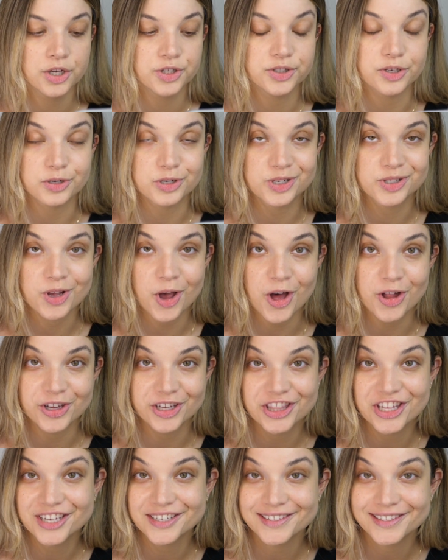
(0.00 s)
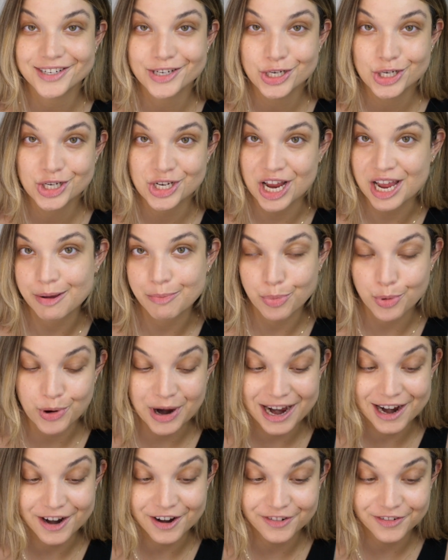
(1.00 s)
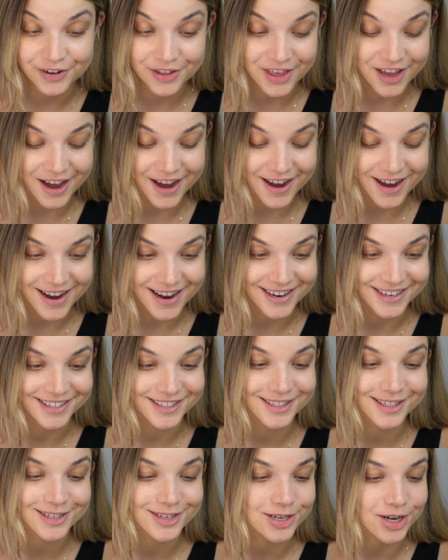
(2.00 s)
So she's calling this shapewear for the eyes.